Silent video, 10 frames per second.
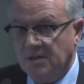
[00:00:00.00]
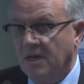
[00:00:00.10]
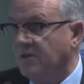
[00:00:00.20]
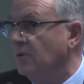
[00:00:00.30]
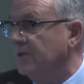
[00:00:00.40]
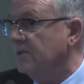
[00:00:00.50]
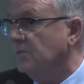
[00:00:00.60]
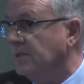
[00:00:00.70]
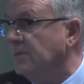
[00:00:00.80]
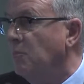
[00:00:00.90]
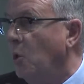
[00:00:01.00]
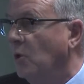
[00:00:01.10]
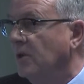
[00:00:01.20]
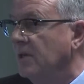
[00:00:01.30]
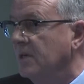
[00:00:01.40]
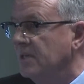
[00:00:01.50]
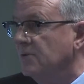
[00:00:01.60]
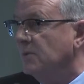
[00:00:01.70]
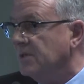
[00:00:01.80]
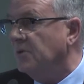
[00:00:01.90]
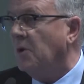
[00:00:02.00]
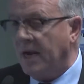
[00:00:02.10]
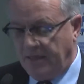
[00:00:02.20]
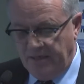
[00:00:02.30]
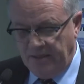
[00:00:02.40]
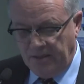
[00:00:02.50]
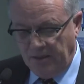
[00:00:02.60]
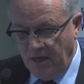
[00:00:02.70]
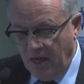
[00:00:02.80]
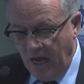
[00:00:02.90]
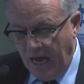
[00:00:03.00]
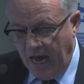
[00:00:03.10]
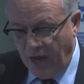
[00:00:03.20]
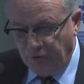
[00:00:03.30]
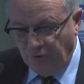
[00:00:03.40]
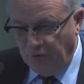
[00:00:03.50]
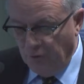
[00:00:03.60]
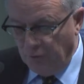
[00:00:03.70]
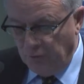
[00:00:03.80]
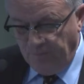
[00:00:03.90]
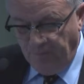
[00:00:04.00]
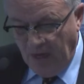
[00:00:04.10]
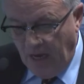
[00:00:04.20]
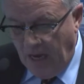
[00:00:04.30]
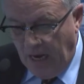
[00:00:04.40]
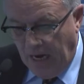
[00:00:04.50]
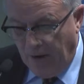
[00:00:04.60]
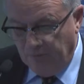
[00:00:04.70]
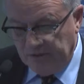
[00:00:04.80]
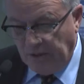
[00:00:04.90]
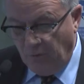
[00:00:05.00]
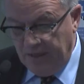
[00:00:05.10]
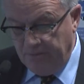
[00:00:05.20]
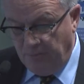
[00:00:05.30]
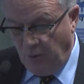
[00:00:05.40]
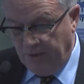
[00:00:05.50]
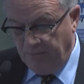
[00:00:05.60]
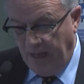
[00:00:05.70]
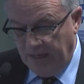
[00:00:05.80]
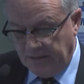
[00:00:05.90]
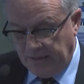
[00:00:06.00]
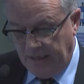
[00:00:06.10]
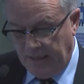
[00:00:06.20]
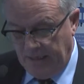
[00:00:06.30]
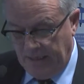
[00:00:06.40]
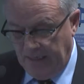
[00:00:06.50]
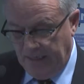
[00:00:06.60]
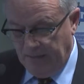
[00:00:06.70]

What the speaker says: I thought this was important, this was the right thing to do. So we put in place an